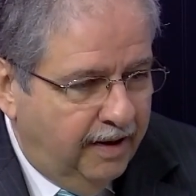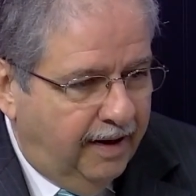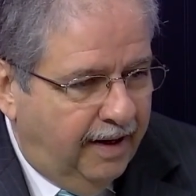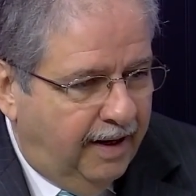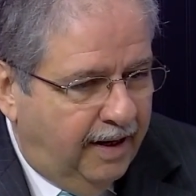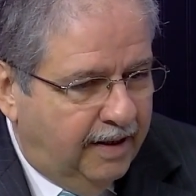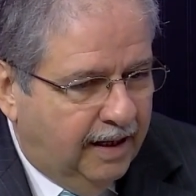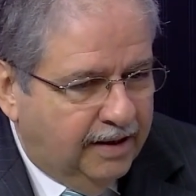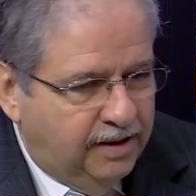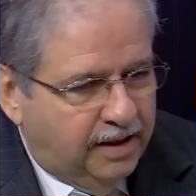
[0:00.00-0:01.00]
And I
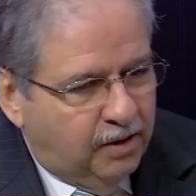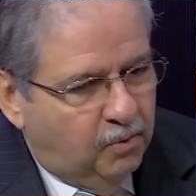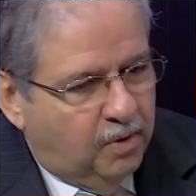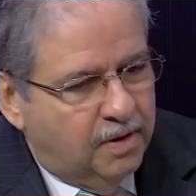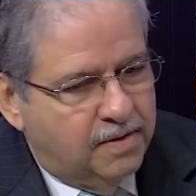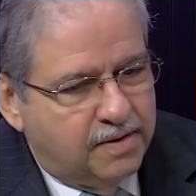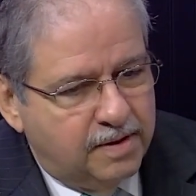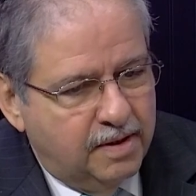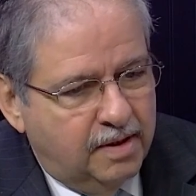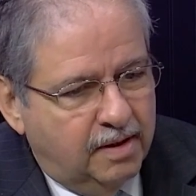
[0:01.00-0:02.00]
think it was
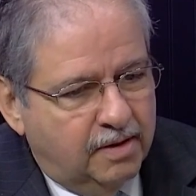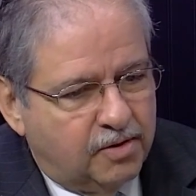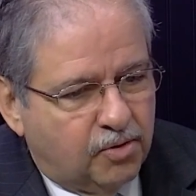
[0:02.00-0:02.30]
sort